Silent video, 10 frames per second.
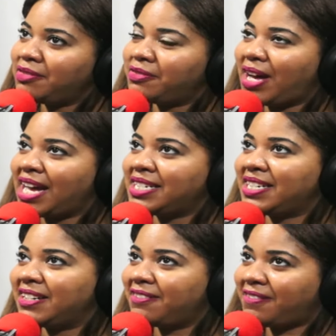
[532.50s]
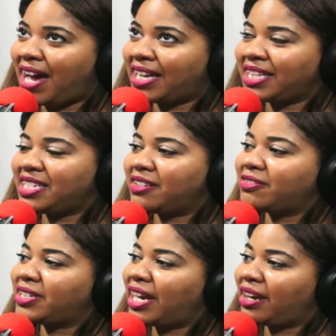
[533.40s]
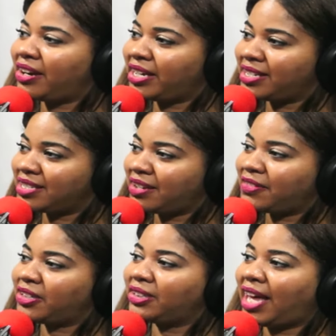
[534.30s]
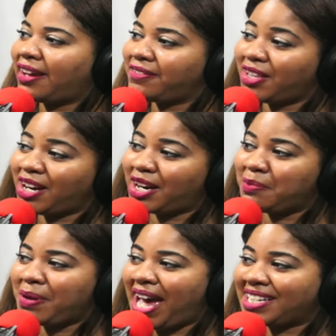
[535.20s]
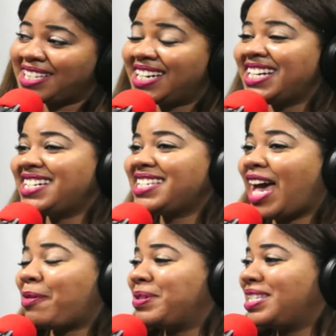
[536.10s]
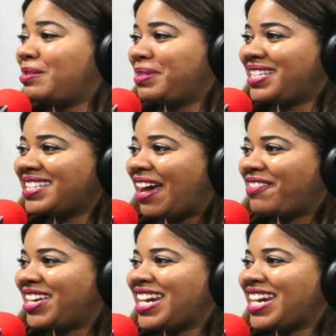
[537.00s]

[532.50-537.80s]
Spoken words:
identify the different areas of your life that are impacted. And it just happened to be 7. And I